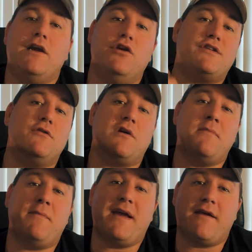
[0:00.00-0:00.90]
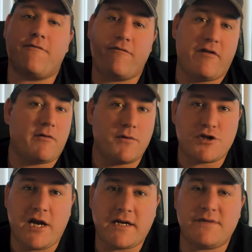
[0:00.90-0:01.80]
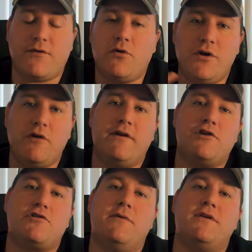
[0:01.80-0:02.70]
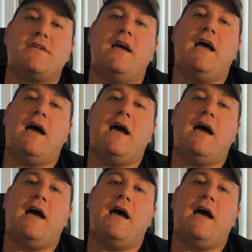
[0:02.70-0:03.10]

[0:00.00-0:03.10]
You're still going to be making frequent checks of all your instruments